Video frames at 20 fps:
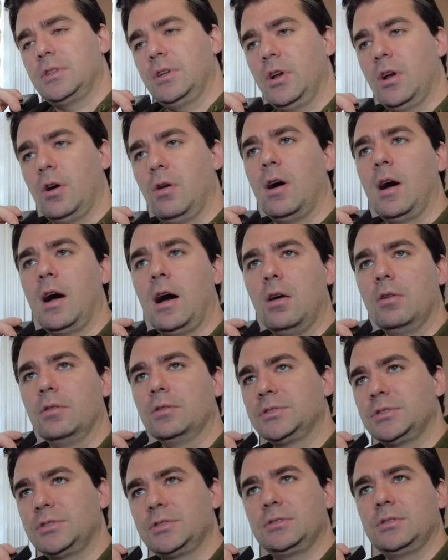you know a
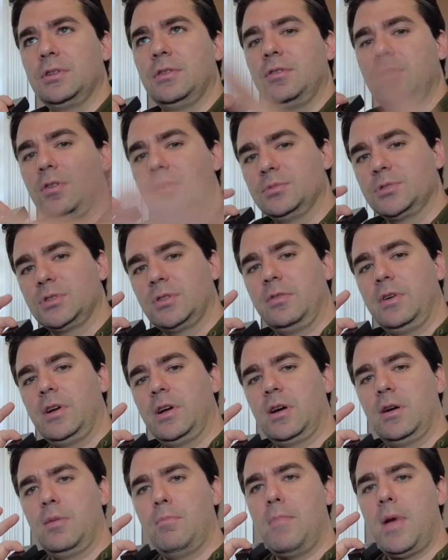house in terms of
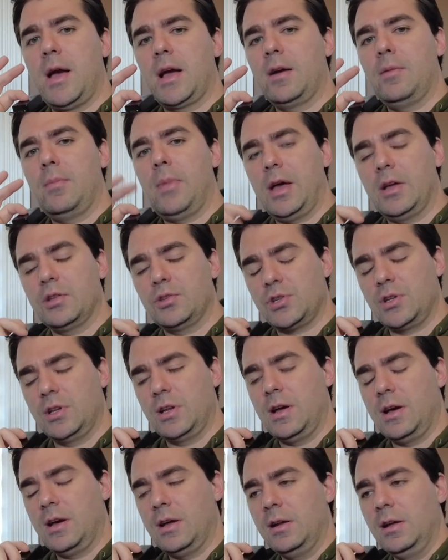like a mega mansion
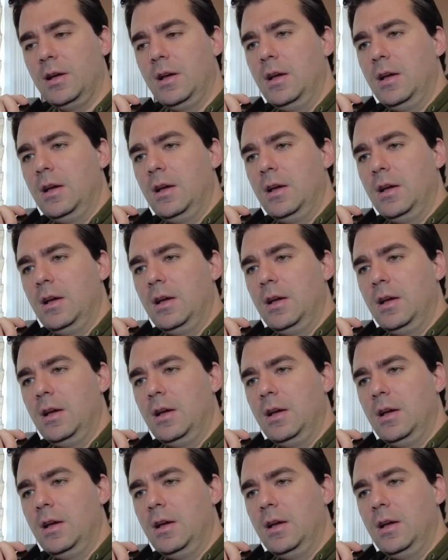yet